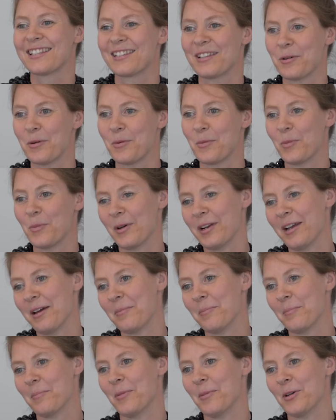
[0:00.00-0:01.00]
So what
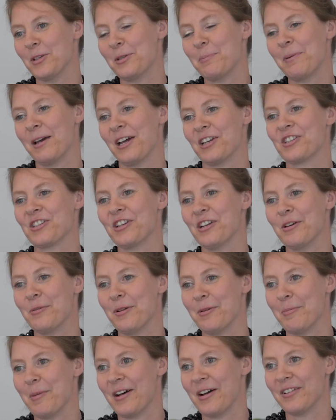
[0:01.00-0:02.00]
I'm most passionate
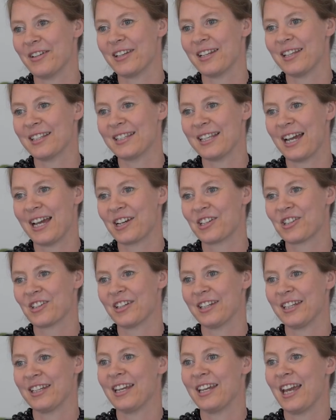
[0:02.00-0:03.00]
about is
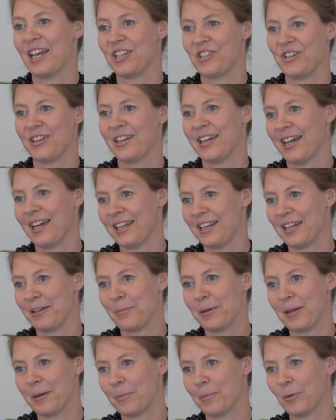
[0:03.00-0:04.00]
actually educating
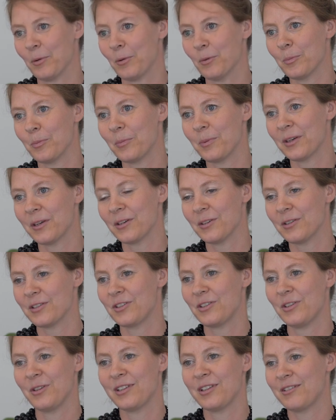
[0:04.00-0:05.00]
people,
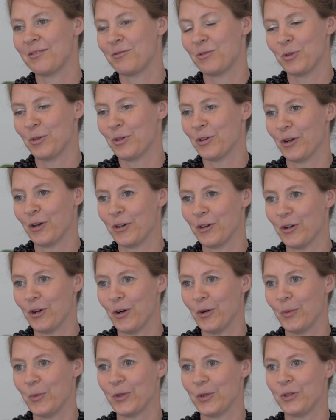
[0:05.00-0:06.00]
because you do not
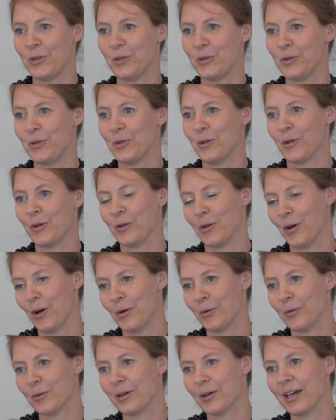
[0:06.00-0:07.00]
know what you do not
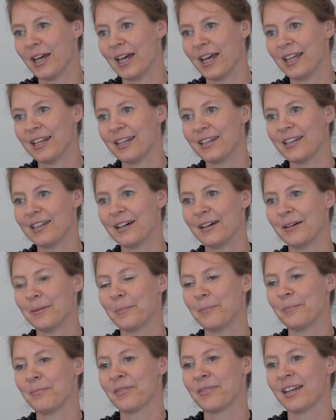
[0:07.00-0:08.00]
know. And
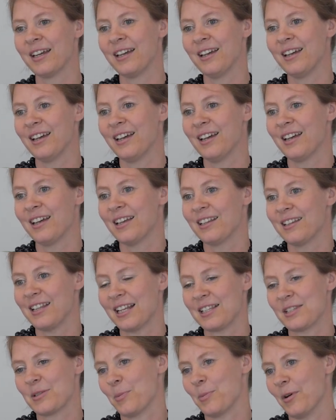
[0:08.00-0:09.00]

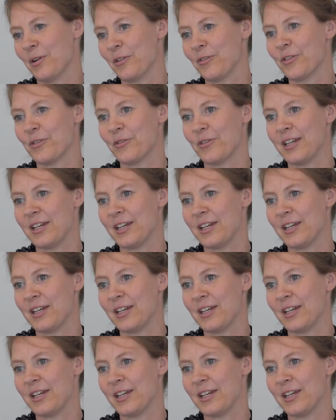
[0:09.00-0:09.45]
that's one of the